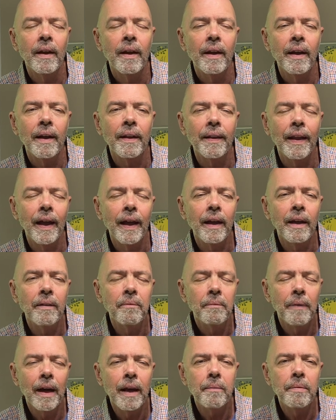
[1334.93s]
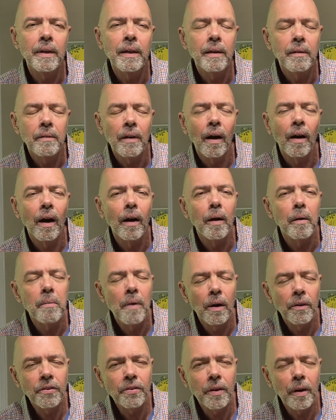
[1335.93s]
and they maybe are
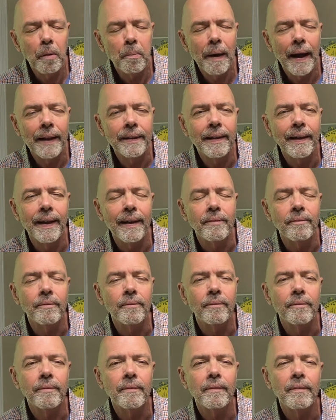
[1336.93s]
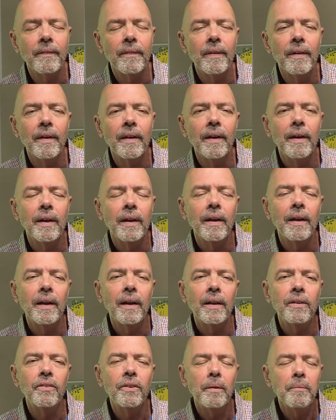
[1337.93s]
emotional about that.
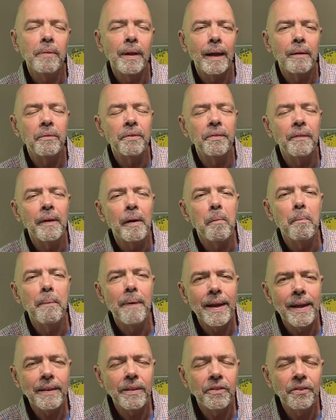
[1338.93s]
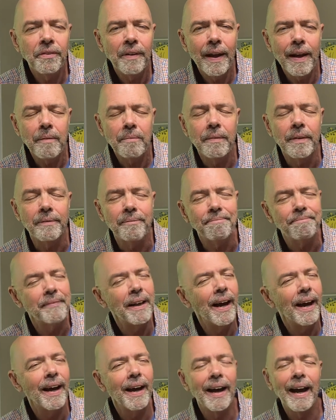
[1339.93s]
And sometimes they'll make the statement,
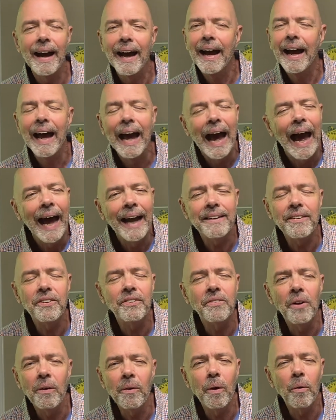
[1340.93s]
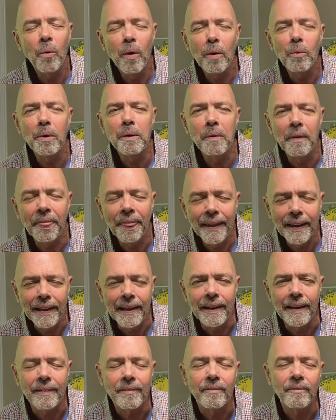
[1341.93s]
I just don't know what we were
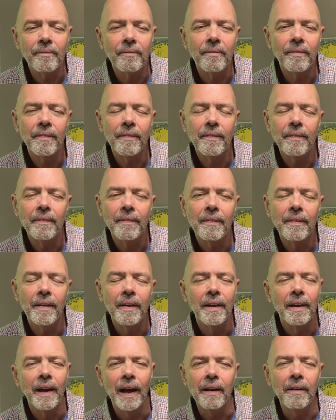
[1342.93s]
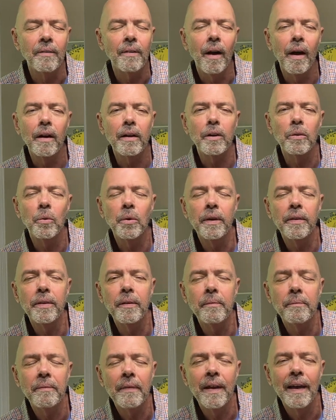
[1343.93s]
thinking. I don't argue with
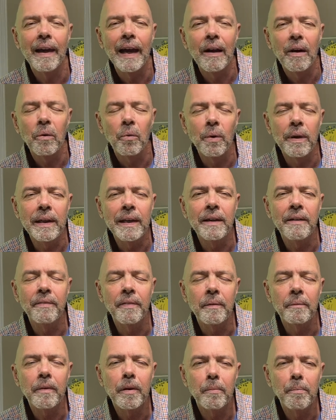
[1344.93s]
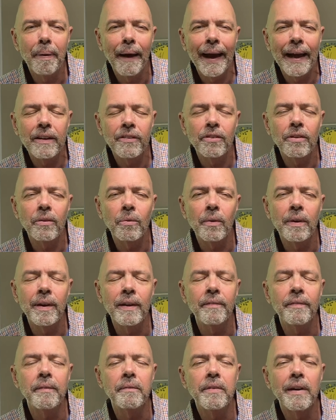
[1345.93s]
them. We give them compassion, we
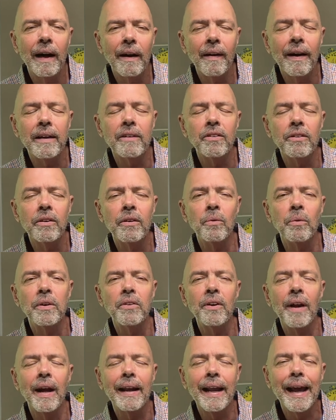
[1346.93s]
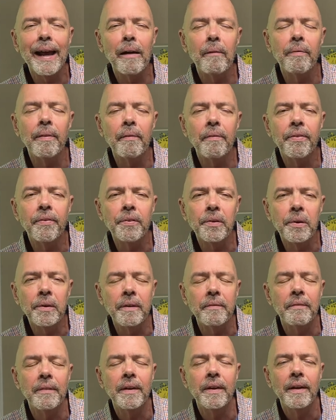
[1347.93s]
give them direction, we try to help them through
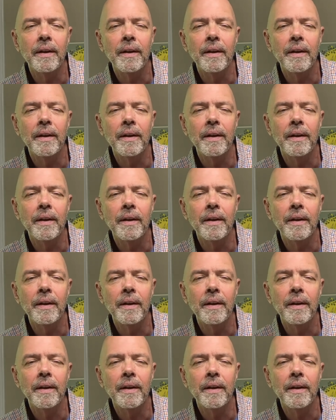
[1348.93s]
it.